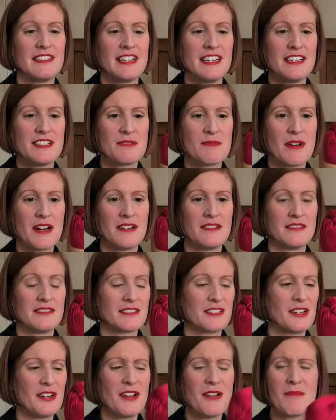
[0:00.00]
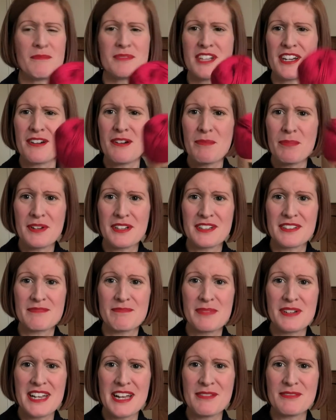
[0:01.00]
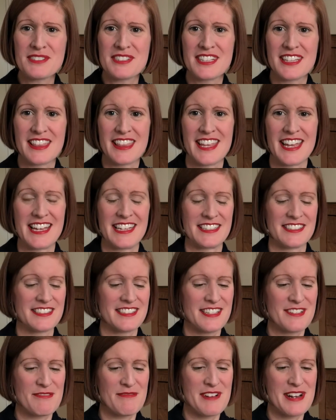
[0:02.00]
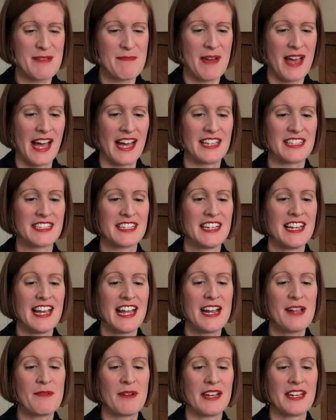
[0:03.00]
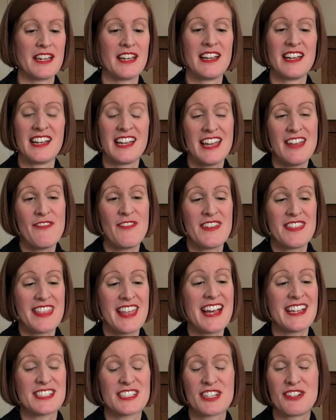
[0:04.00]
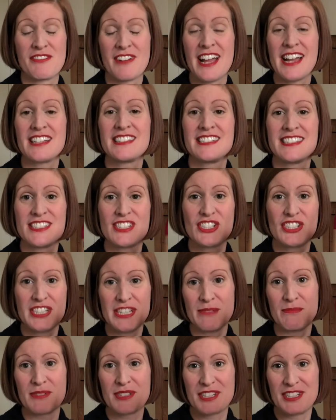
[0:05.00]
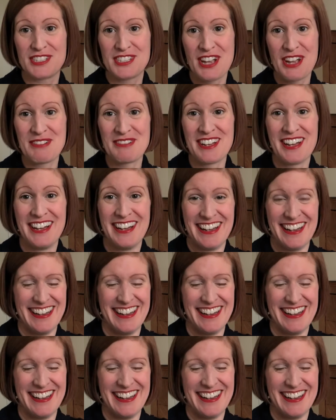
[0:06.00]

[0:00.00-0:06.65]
as well. God, I'm terrible at pronouncing things. That's really bad. Anyway, if that's correct, it's sheep's Katona.